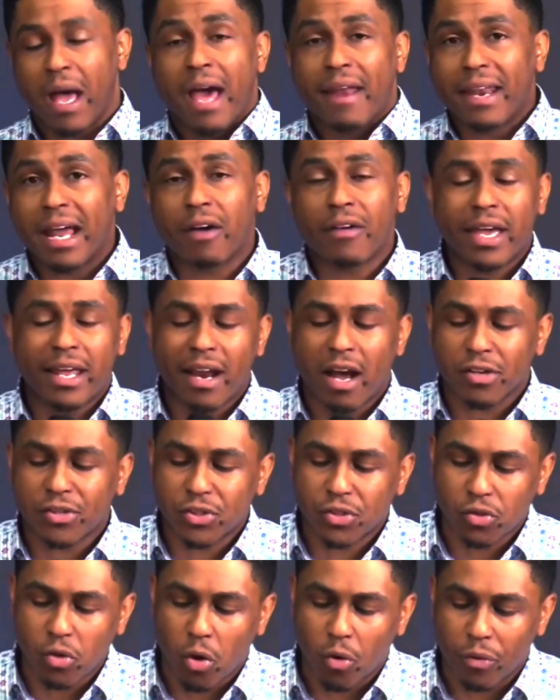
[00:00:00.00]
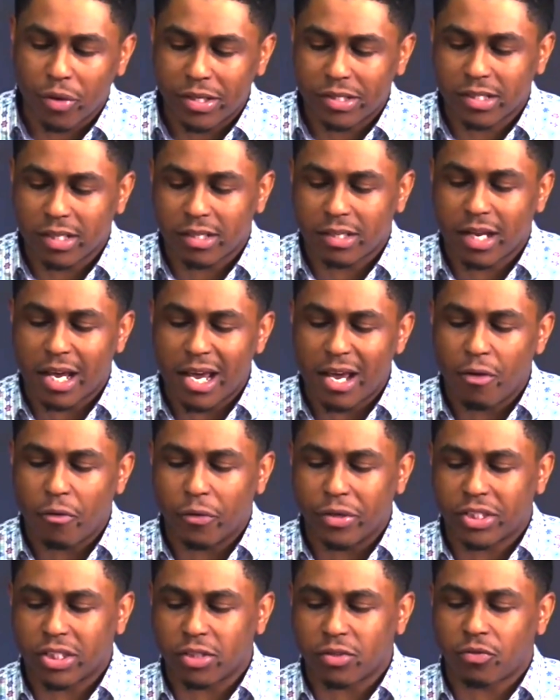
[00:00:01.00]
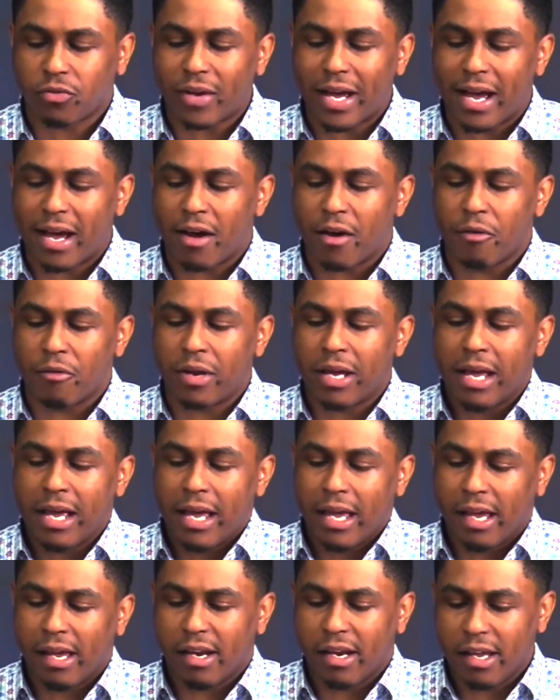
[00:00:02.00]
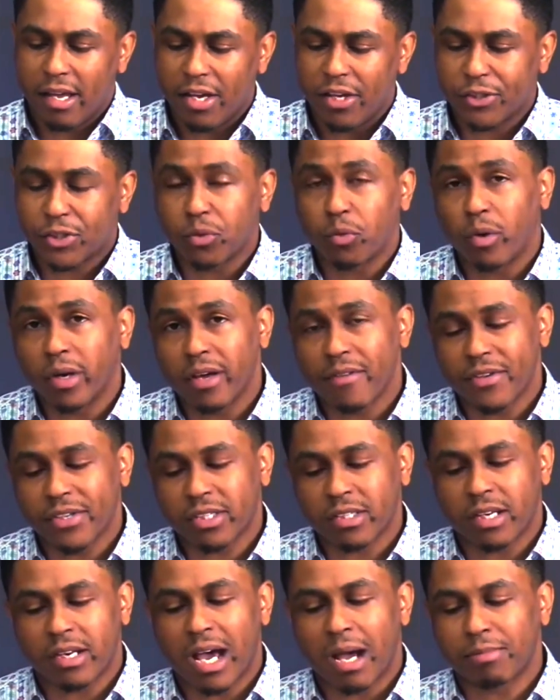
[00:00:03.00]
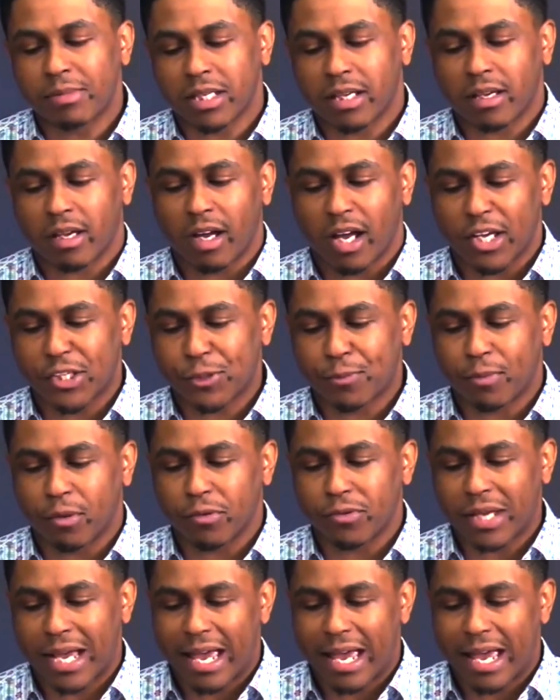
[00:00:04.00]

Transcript: Now, in our story today, which is found in each one of the synoptic gospels,